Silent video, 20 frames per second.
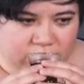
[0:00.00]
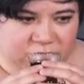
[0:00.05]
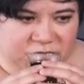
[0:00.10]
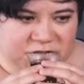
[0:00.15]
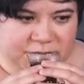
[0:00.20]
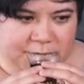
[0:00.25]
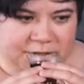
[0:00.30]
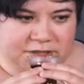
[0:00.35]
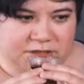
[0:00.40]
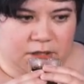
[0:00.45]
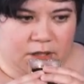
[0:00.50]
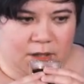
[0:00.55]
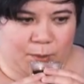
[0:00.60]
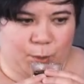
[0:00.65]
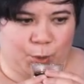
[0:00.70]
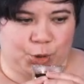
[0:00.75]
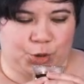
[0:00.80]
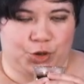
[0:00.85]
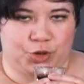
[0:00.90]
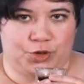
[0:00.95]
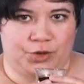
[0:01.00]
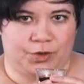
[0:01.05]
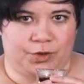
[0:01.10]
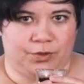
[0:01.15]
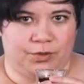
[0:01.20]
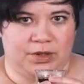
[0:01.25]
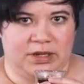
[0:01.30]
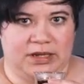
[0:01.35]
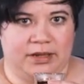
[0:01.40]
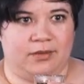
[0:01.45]
It smells a lot more
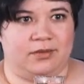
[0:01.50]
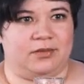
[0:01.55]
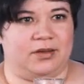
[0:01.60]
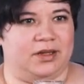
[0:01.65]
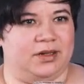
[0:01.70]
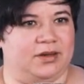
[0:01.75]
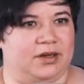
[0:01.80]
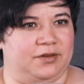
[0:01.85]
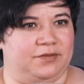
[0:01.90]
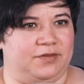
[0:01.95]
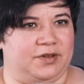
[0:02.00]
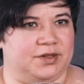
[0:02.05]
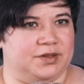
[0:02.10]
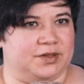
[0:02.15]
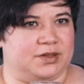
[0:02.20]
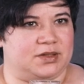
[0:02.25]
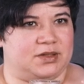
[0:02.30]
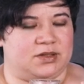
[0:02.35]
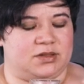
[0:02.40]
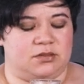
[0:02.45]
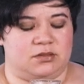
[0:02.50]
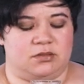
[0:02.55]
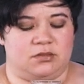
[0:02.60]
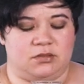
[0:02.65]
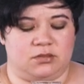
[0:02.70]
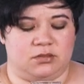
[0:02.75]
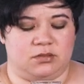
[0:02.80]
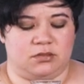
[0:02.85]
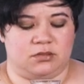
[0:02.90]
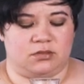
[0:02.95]
sugary. It, it feels,
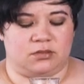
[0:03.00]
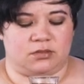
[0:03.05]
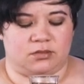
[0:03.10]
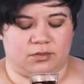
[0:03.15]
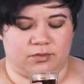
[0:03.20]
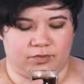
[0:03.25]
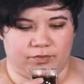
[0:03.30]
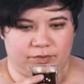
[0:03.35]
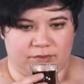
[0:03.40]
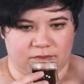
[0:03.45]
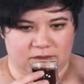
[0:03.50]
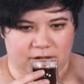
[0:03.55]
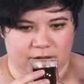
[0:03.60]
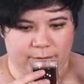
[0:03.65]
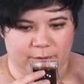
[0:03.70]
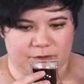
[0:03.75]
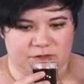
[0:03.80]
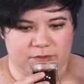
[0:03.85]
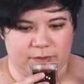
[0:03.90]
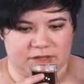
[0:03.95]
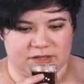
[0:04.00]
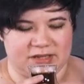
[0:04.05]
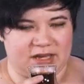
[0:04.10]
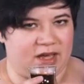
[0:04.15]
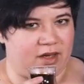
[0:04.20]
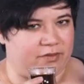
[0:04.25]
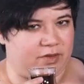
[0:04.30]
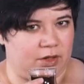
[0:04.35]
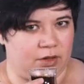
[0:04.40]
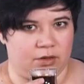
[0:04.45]
it almost smells
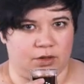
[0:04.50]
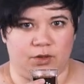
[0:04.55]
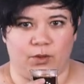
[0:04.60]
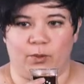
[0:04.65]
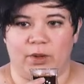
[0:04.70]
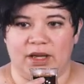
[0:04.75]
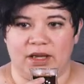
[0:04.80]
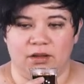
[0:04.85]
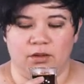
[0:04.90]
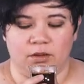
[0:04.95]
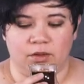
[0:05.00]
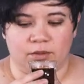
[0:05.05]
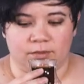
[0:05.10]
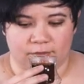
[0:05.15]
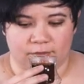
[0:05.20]
heavier in a way.